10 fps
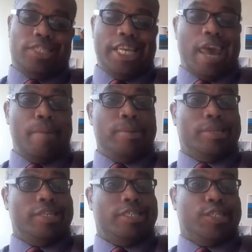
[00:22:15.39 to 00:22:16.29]
She came
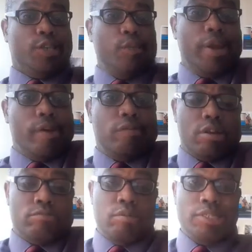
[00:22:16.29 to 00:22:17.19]
into the studio on a
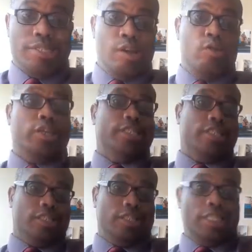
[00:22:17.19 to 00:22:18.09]
moment's notice.
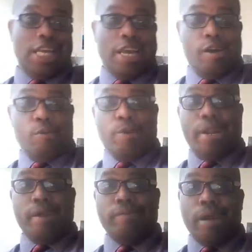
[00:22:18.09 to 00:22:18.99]
With
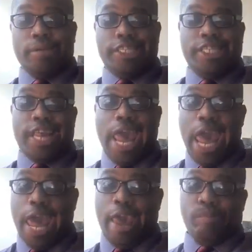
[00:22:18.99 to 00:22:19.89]
no notice, she
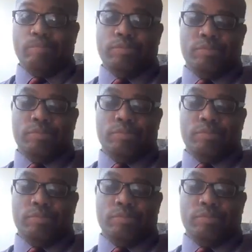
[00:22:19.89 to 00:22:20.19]
came.